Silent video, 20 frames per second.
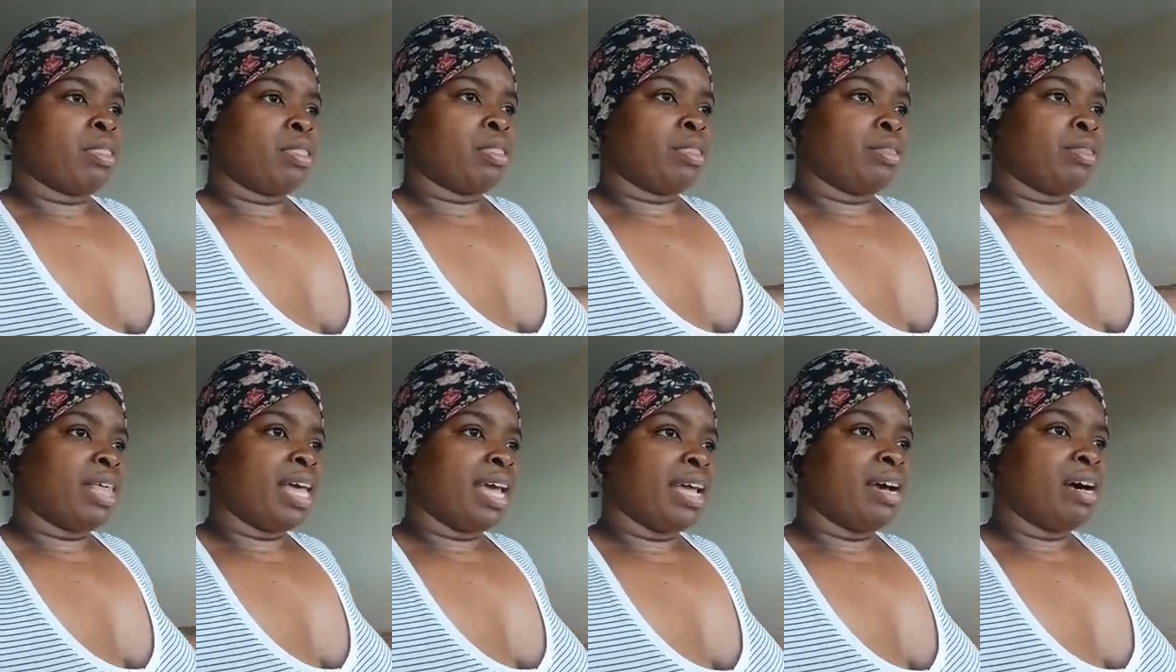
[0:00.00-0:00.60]

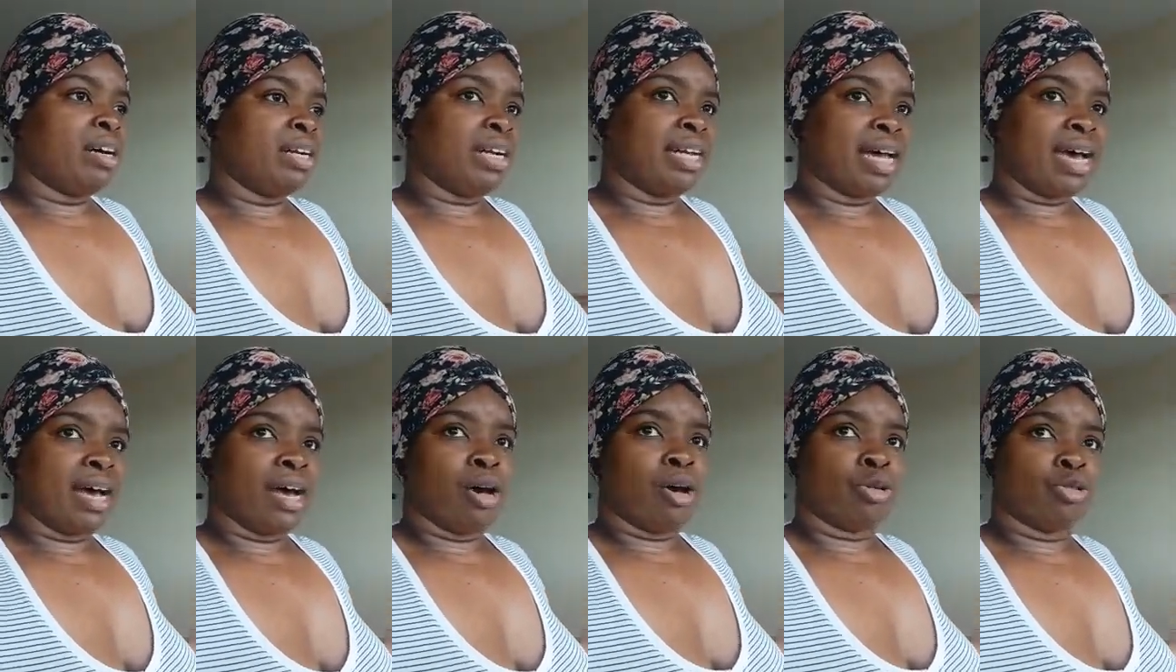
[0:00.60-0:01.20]
they are
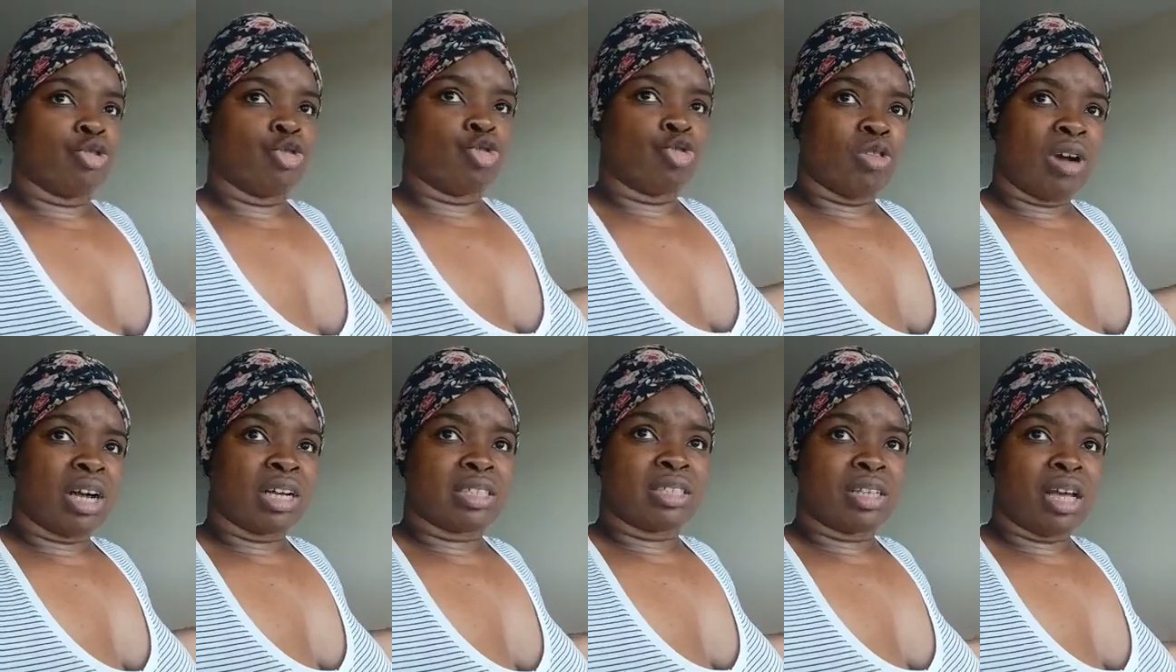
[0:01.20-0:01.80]
now
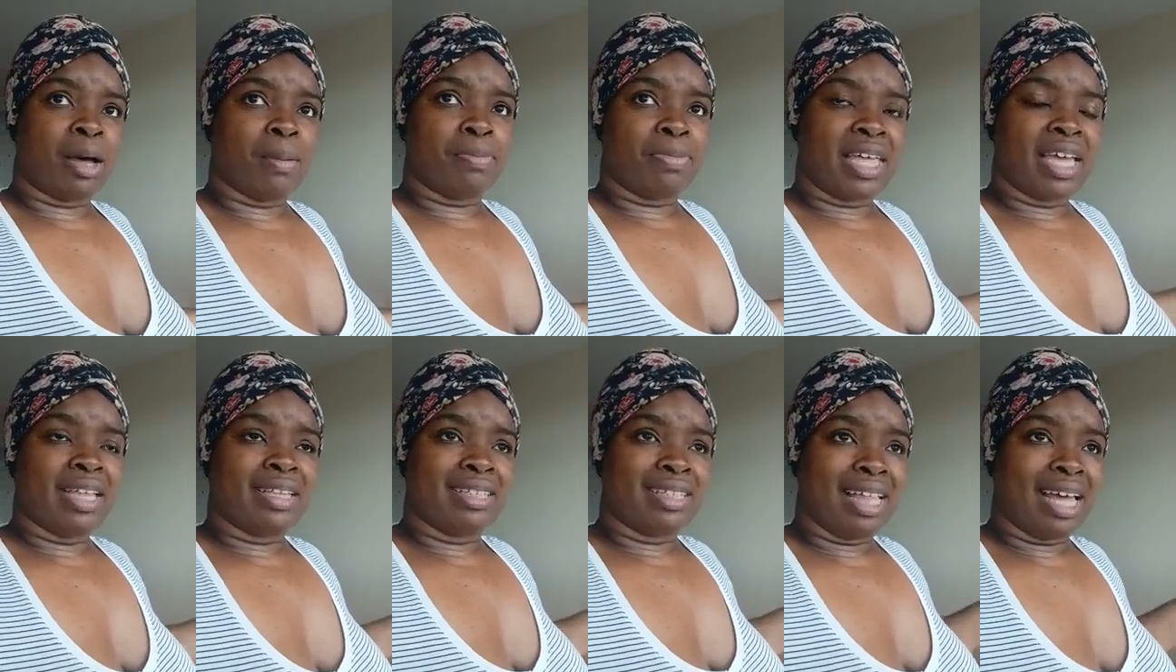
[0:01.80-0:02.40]
drugged up.
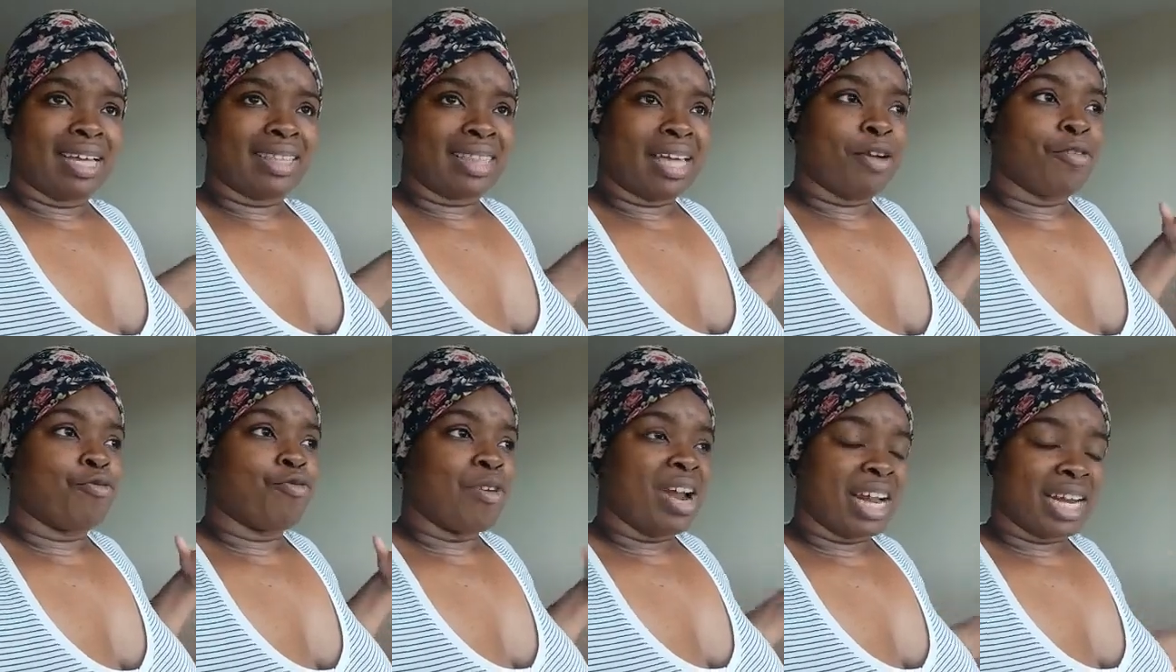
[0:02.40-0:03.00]

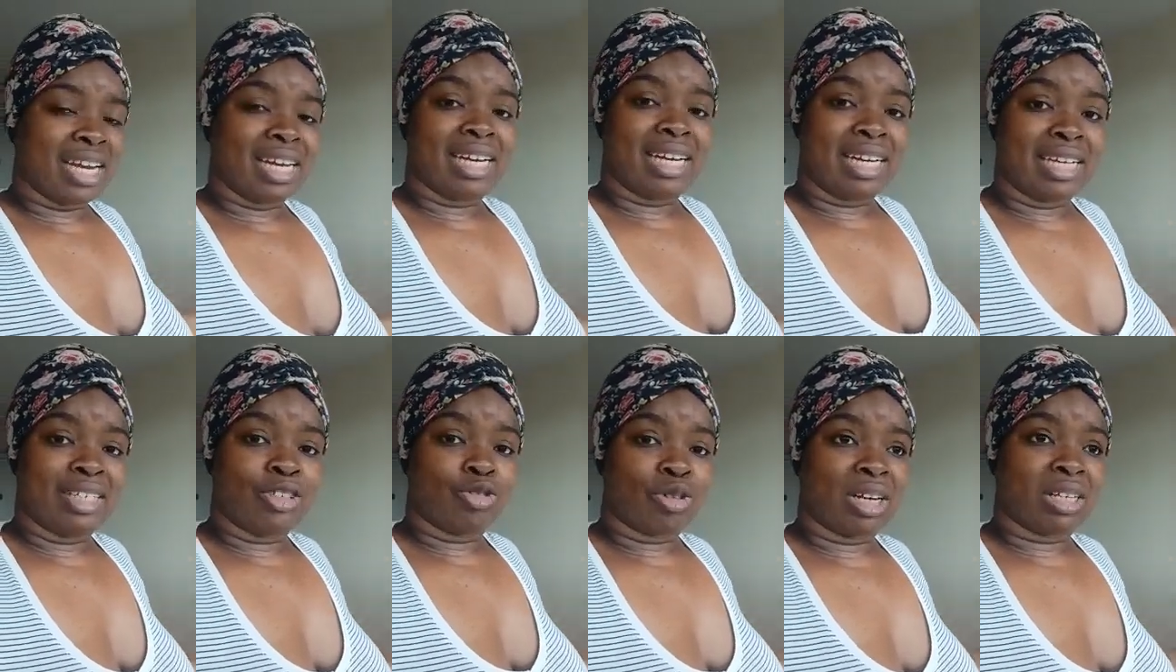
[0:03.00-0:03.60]
They're
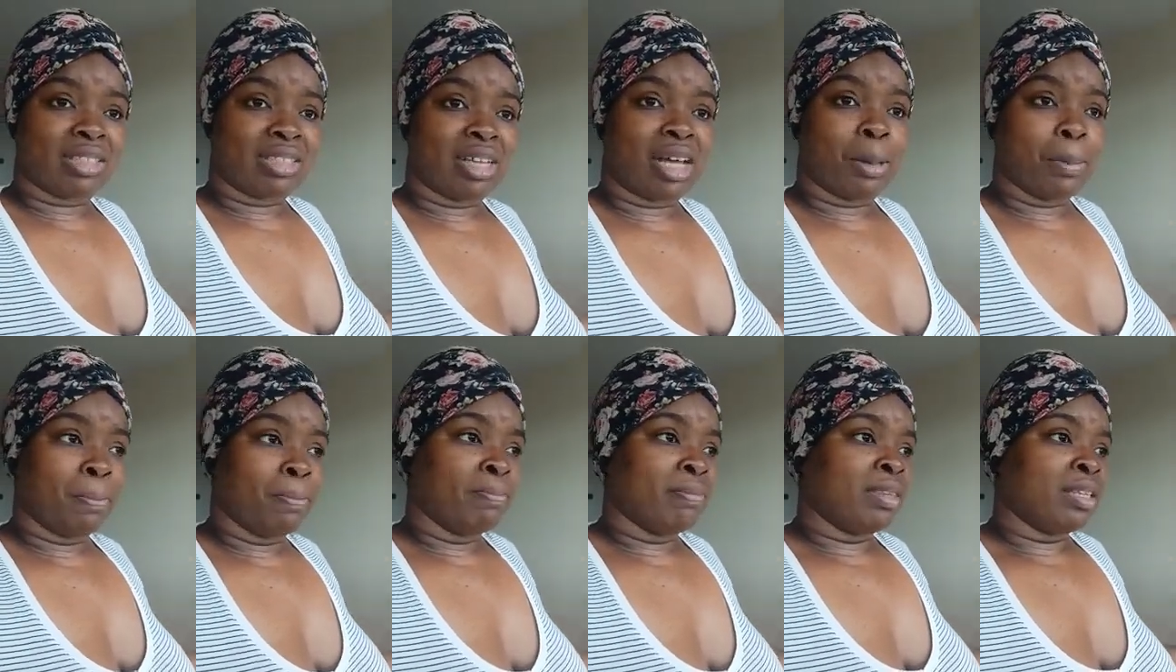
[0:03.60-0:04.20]
regularly drugged
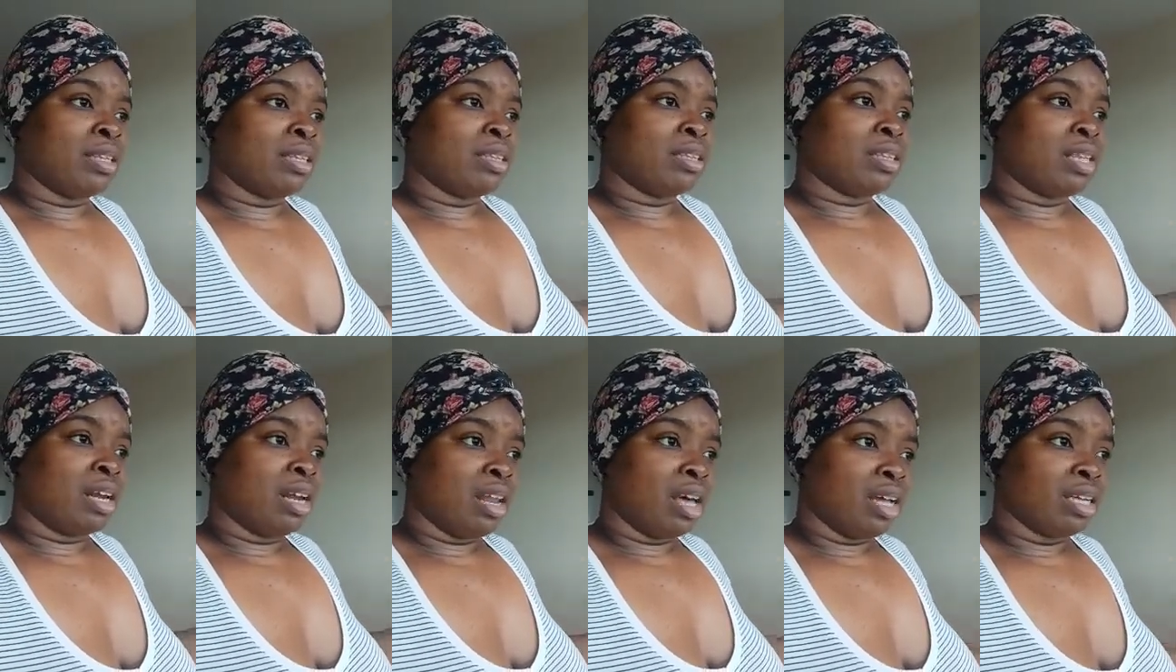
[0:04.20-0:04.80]
up.
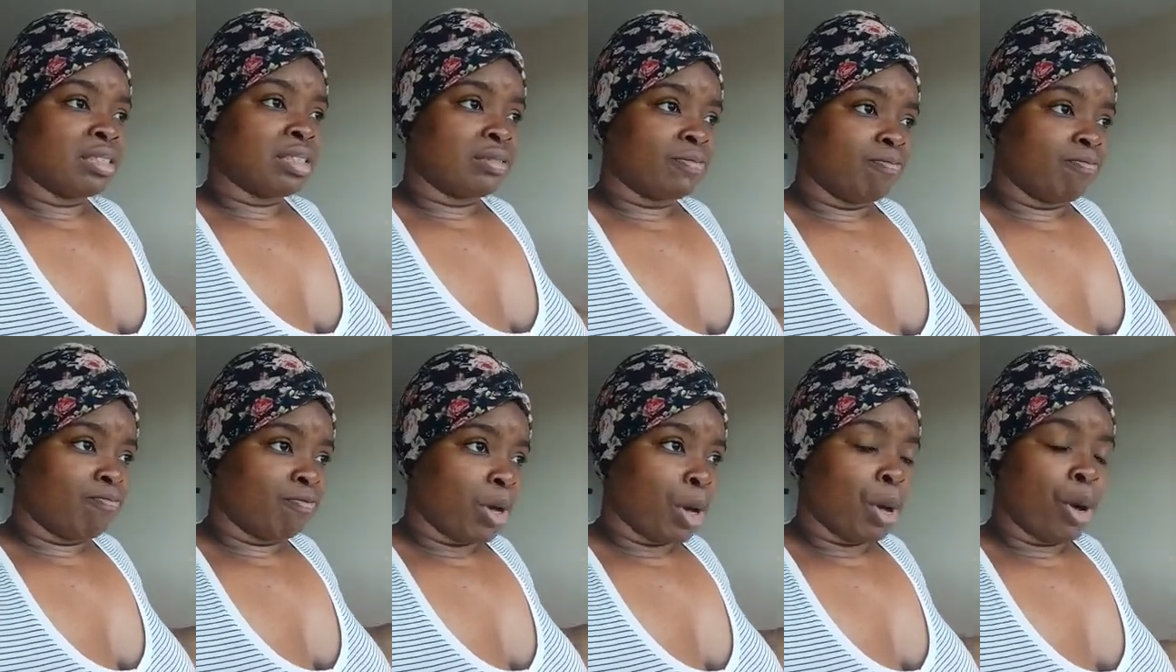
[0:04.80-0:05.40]
The last
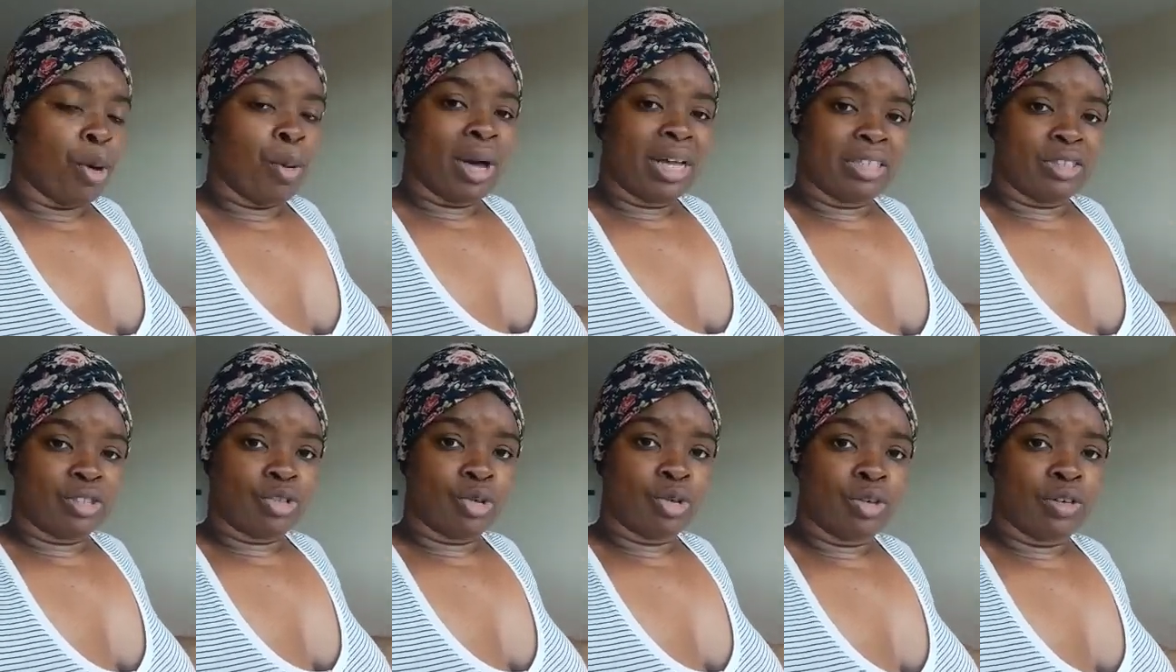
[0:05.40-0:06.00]
photo I
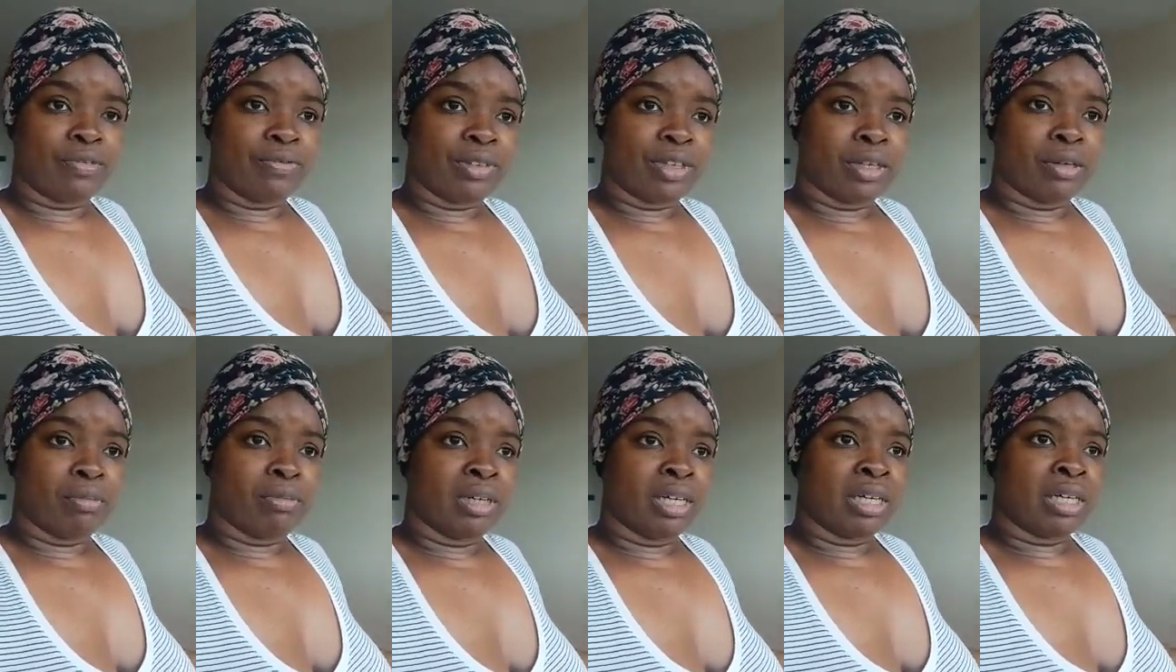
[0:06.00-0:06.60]
saw of
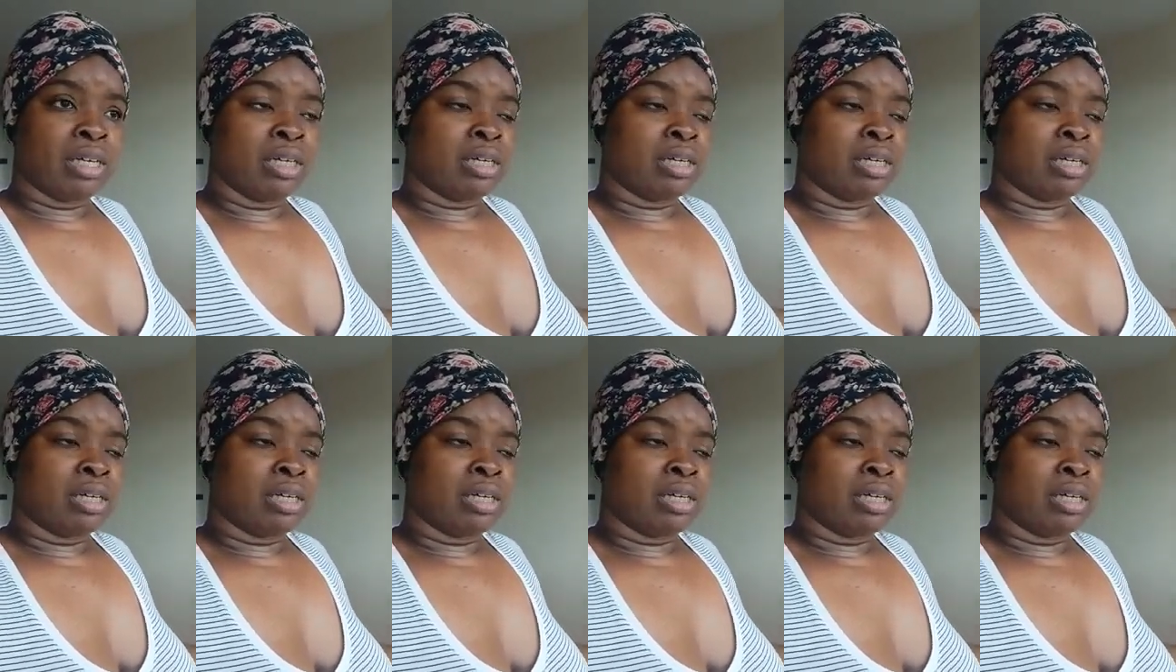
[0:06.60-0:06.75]
them